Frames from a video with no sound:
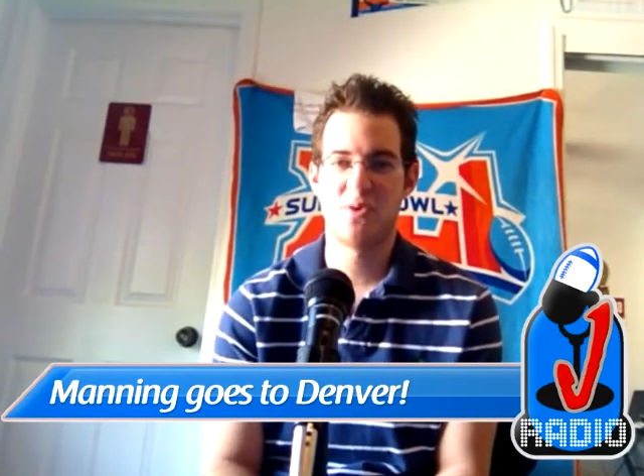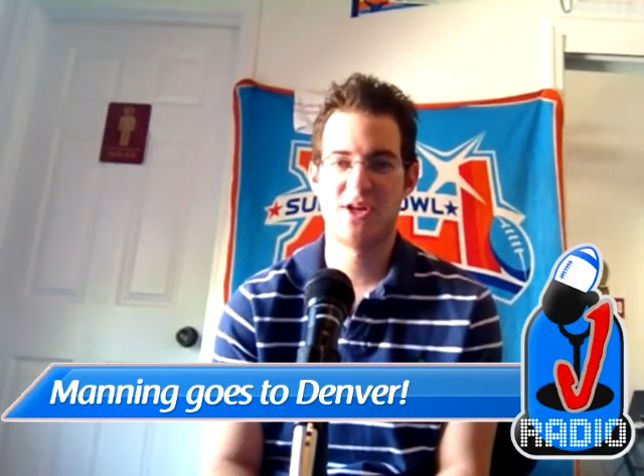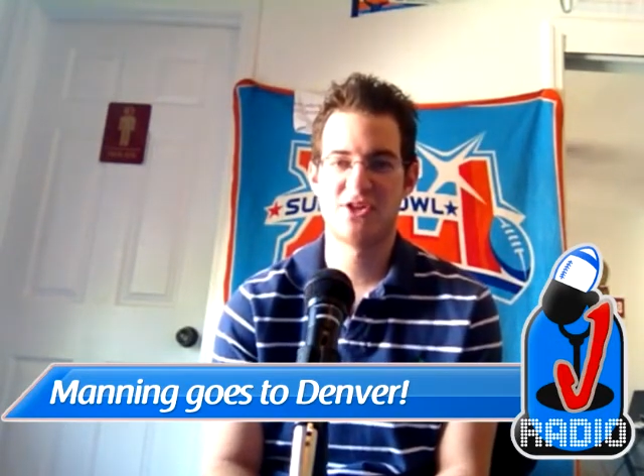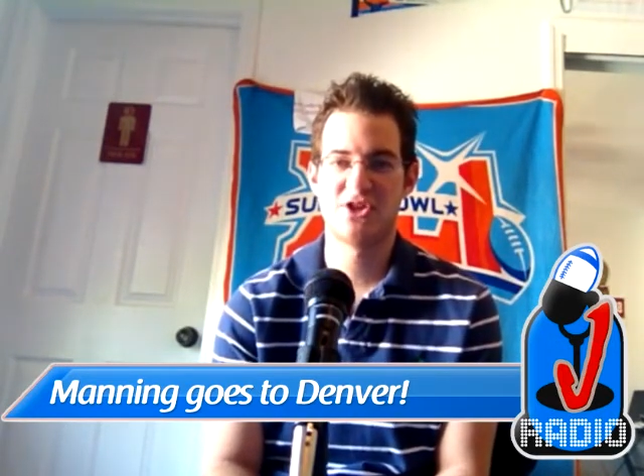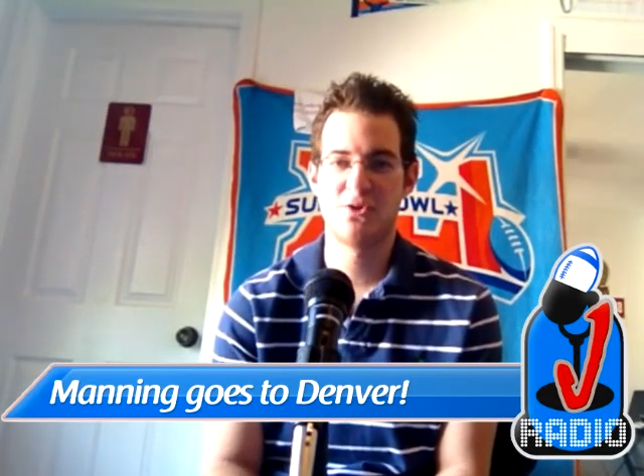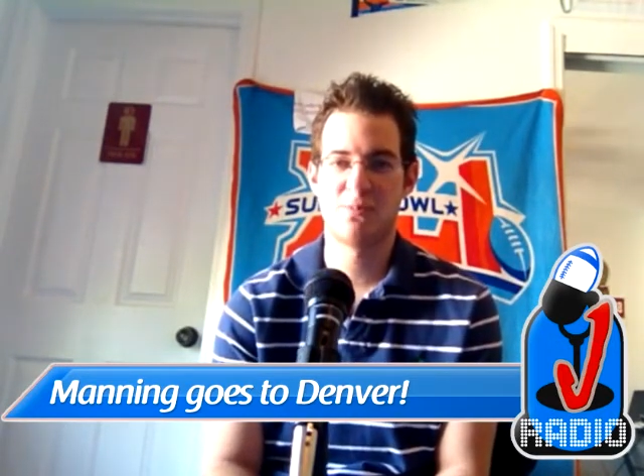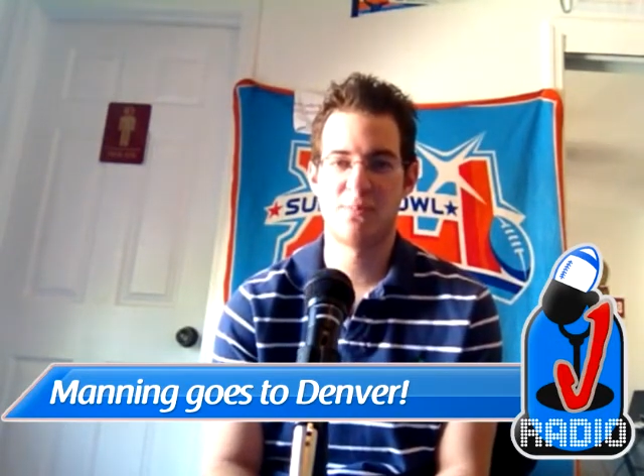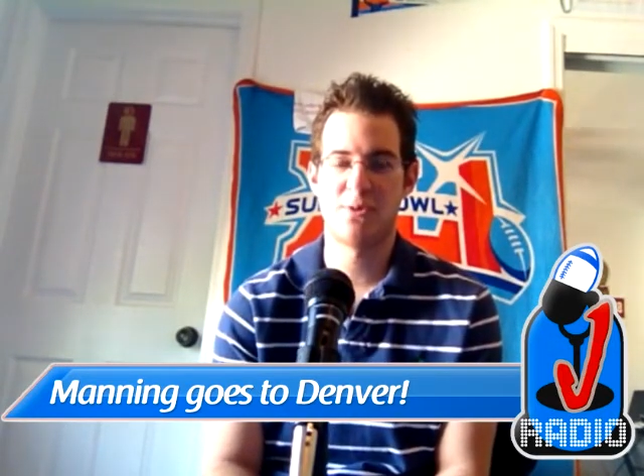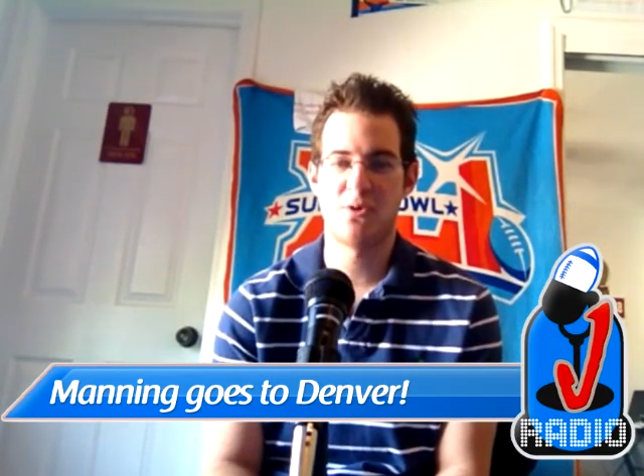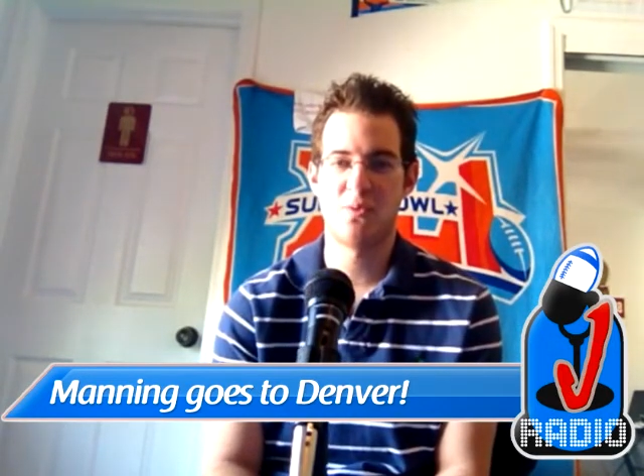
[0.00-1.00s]
win a
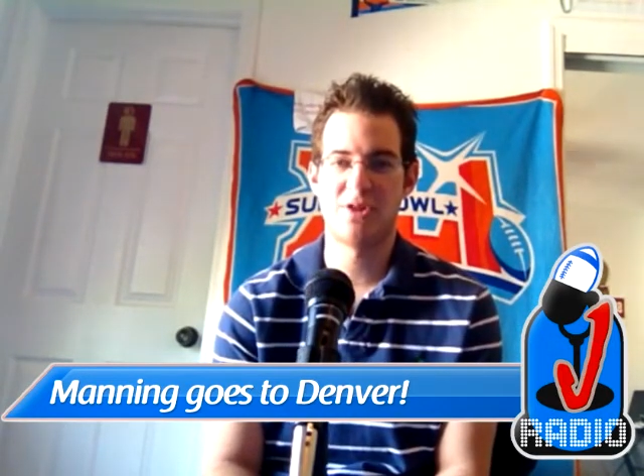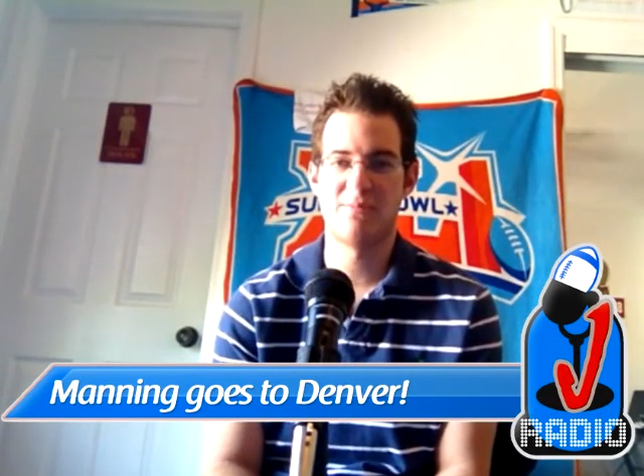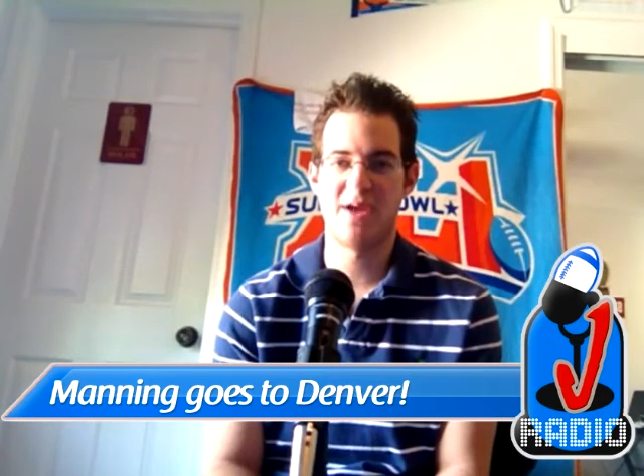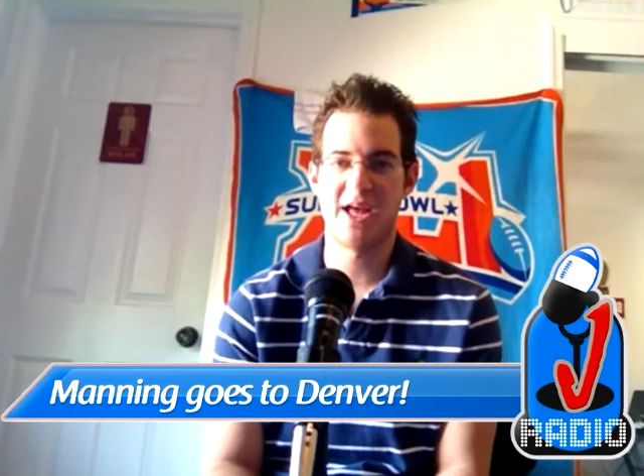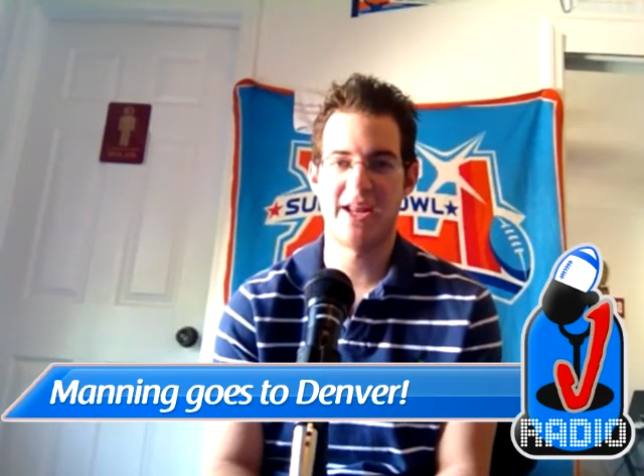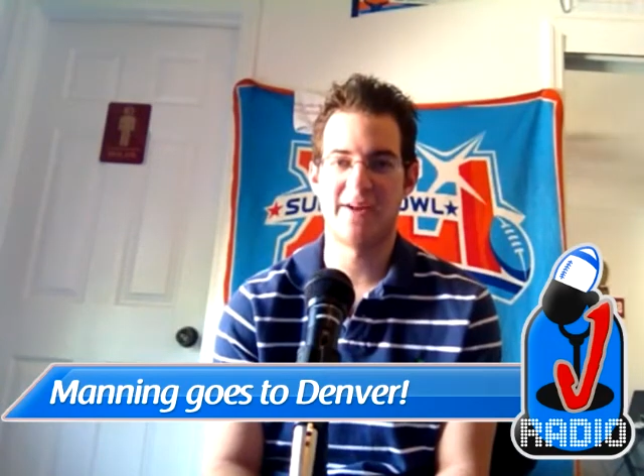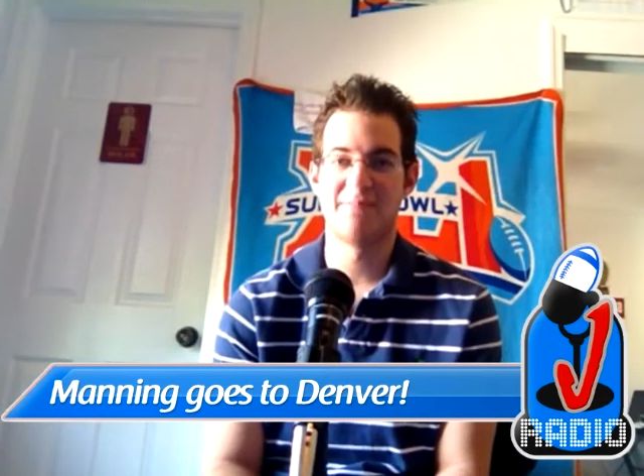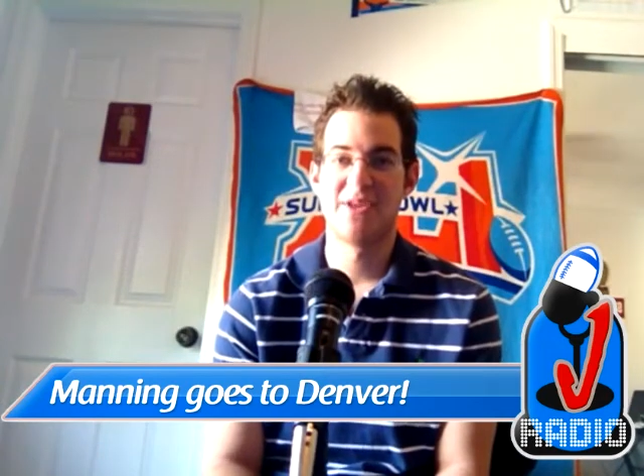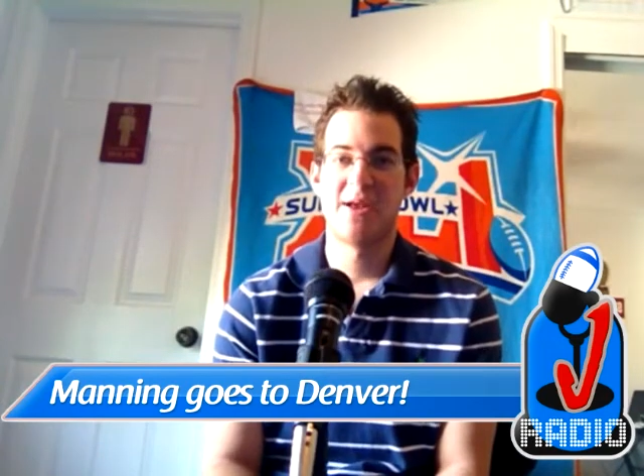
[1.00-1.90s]
Super Bowl with Manning?